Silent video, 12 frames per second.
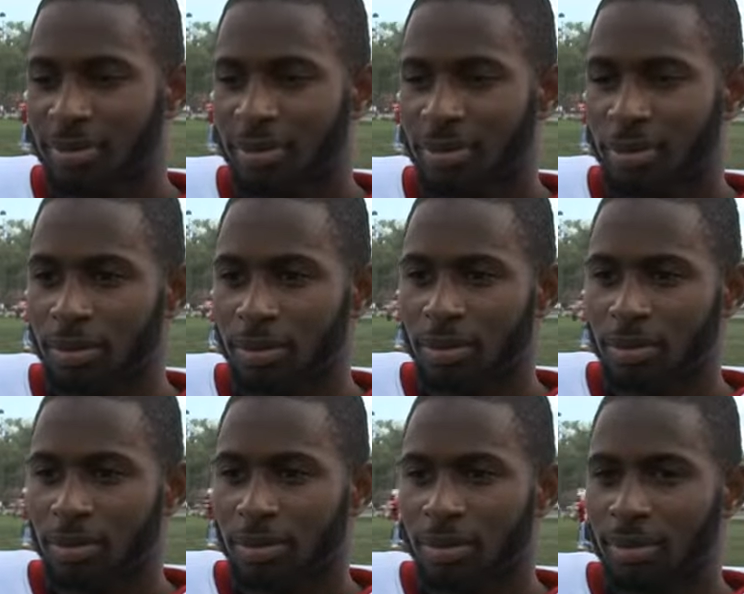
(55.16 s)
What's been
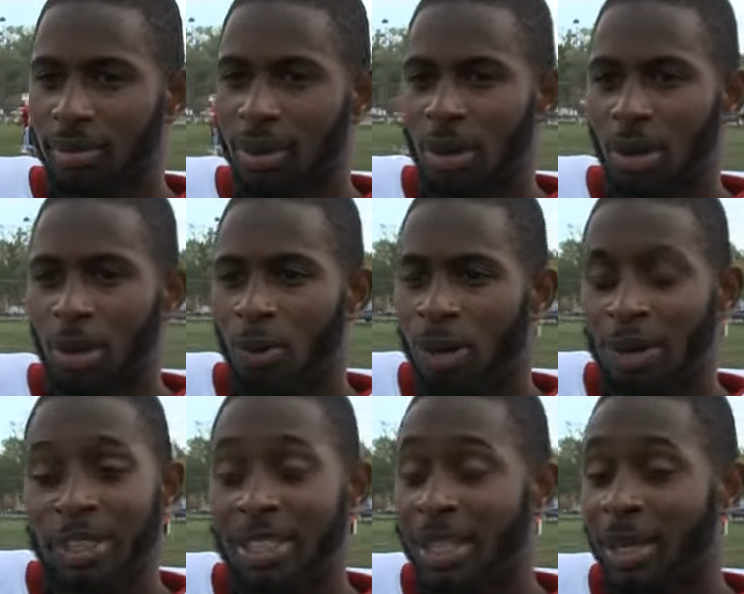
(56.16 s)
working? we
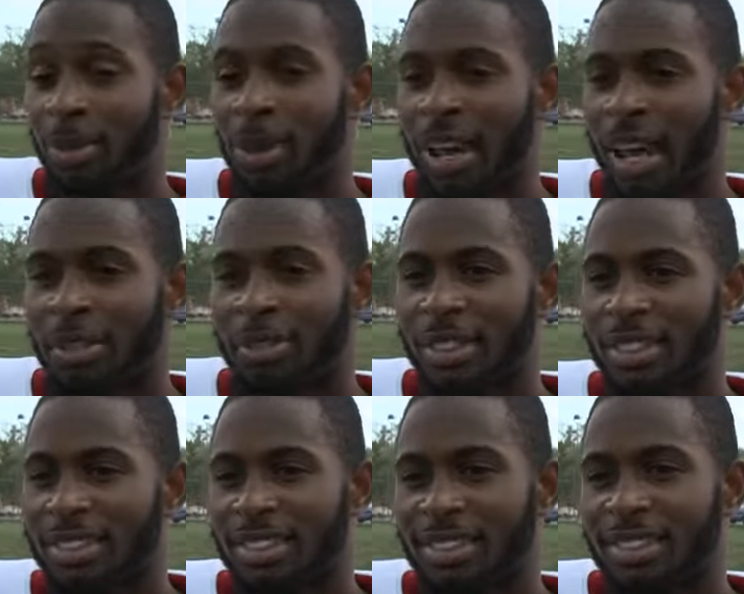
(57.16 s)
were just getting the ball to
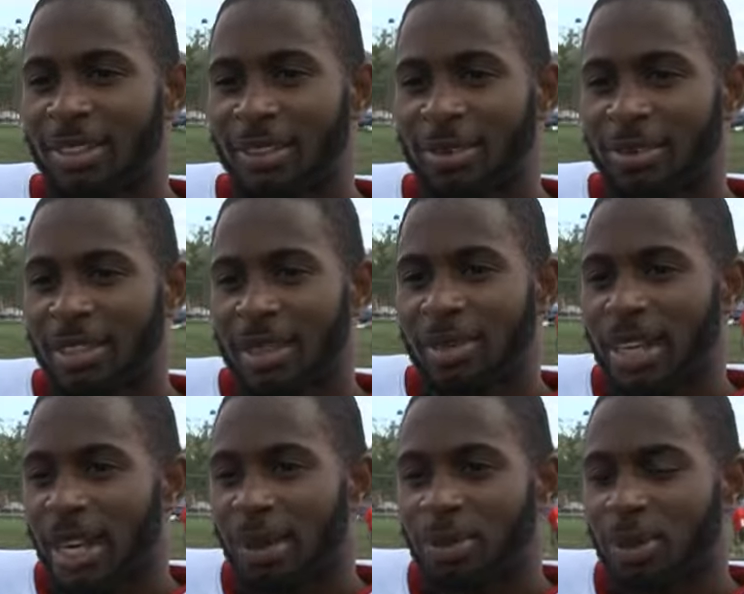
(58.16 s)
athletes. You know, some
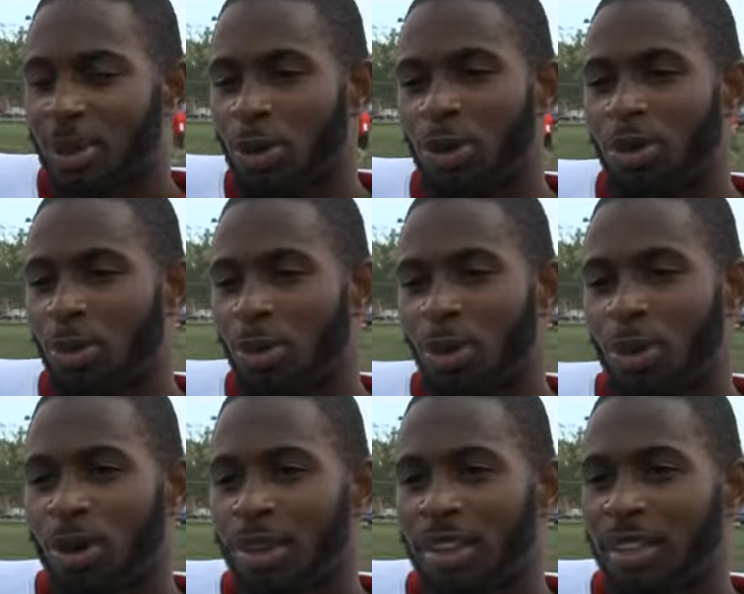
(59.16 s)
games we throw it for
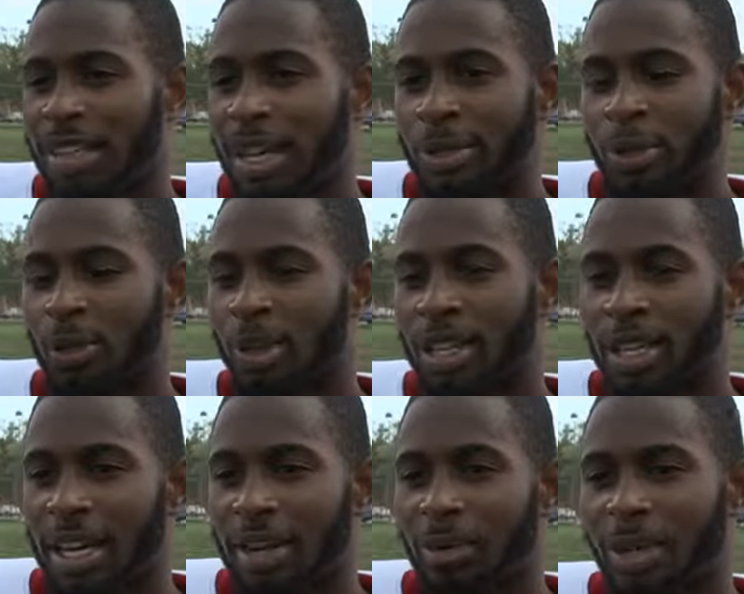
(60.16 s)
more, other games we run a
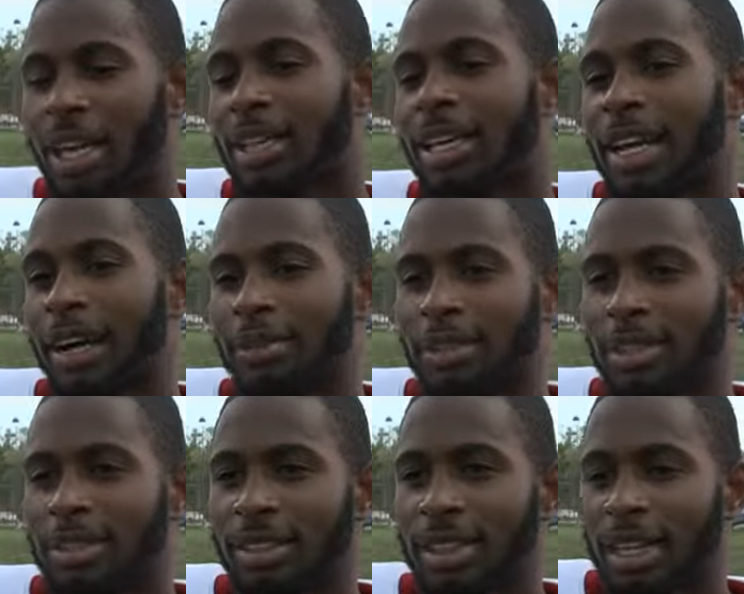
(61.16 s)
lot. We got a lot of
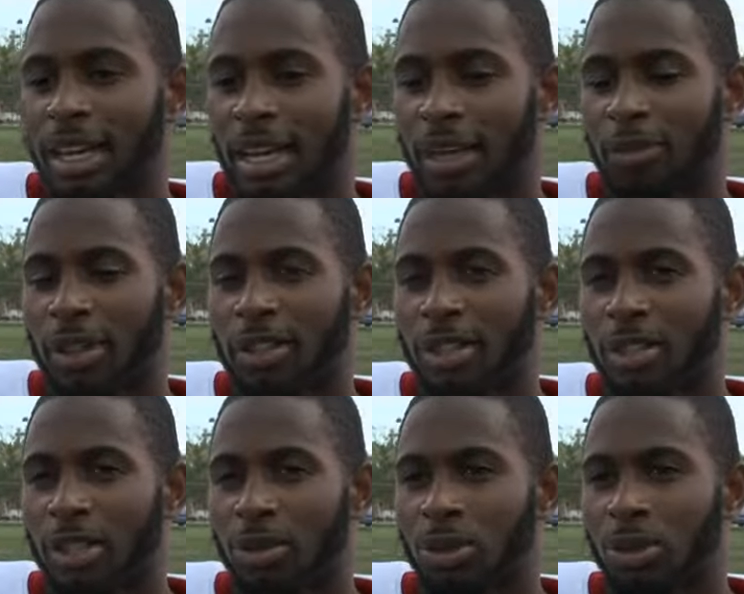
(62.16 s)
athletes, and I feel like
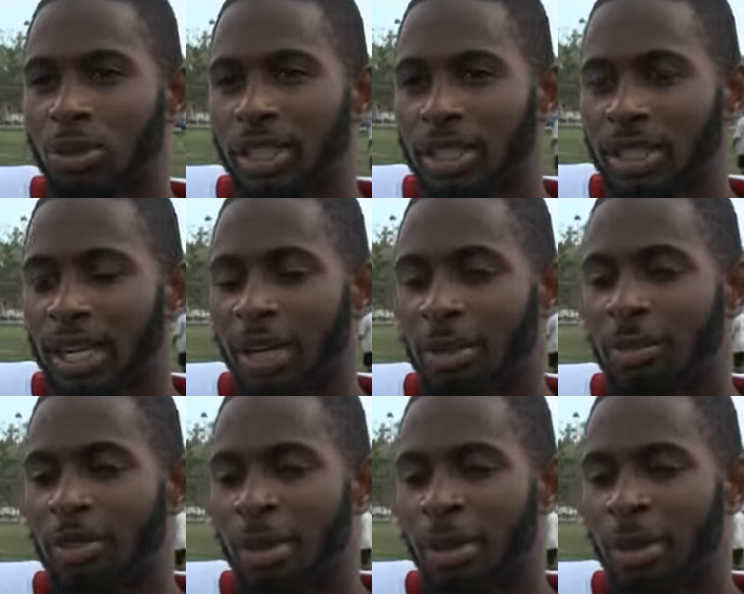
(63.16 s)
this year we do a great job of